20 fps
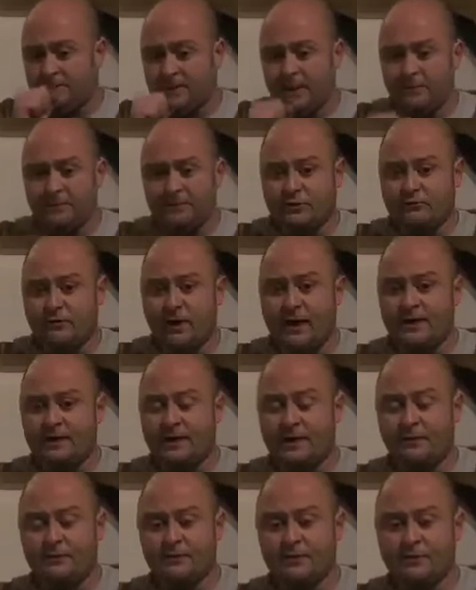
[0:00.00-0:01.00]
It was
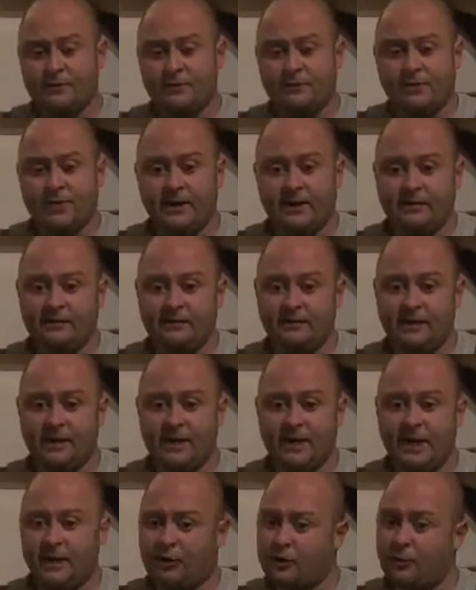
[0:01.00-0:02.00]
great. It was something
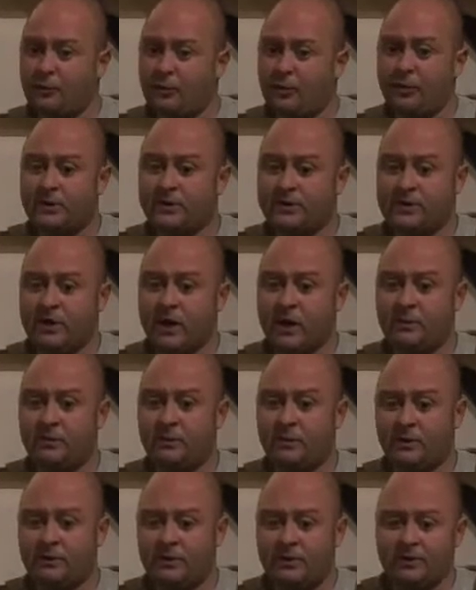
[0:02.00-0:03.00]
a couple of weeks ago
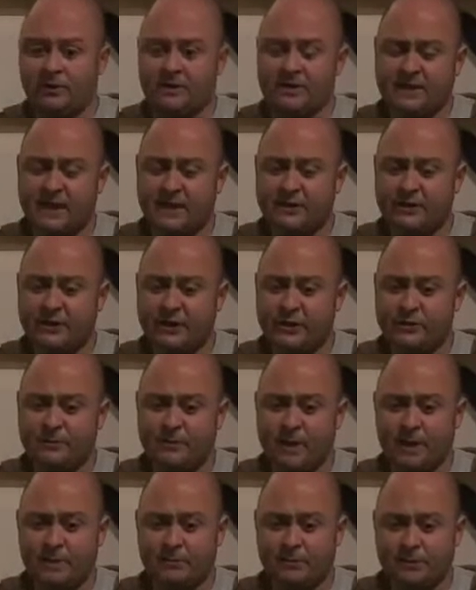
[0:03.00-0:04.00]
on the Saturday
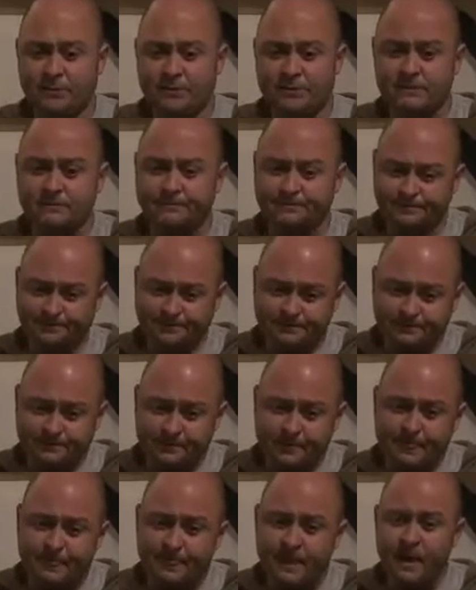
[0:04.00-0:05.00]
newspapers.
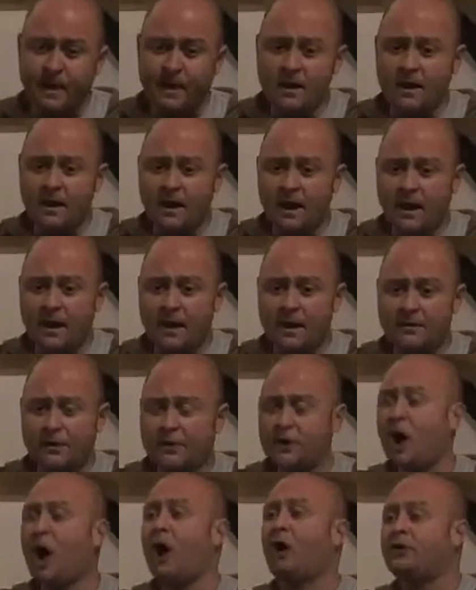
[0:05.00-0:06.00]
The
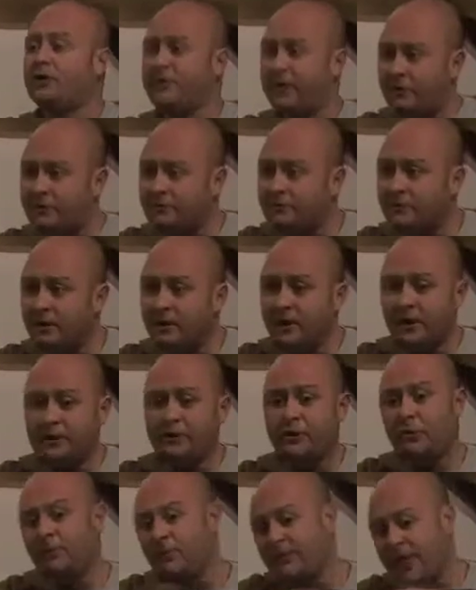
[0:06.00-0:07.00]
Guardian
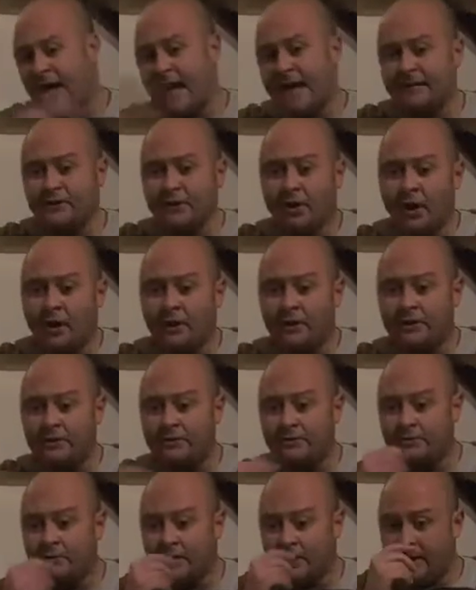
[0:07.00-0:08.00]
had gone with the
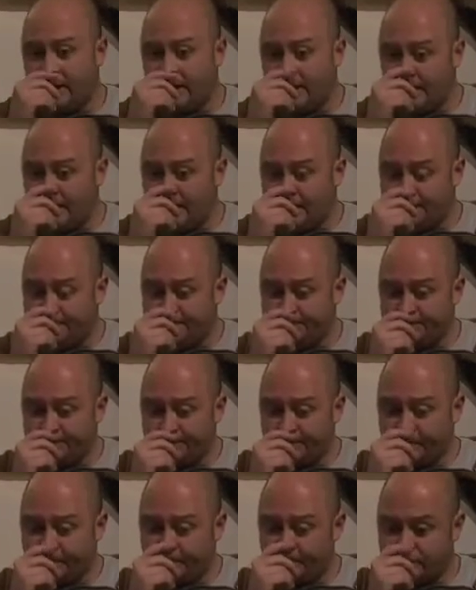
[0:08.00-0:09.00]
headline,
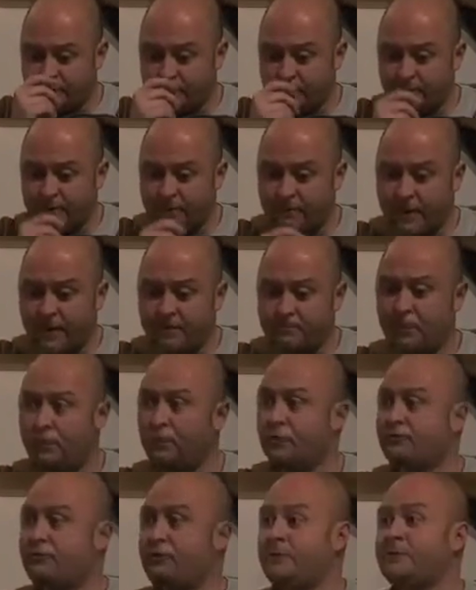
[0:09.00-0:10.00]
something about
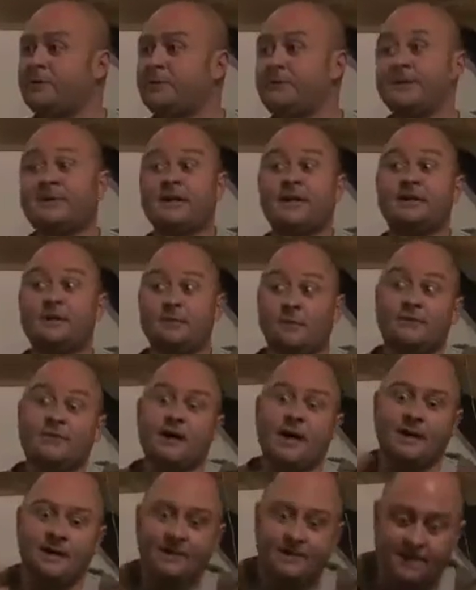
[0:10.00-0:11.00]
more troops to be sent to
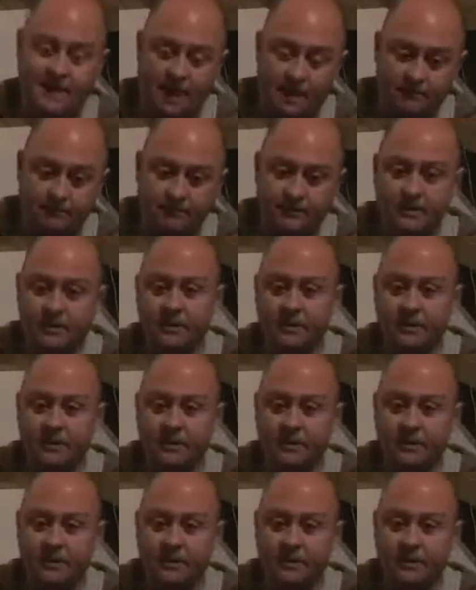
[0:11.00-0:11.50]
Afghanistan.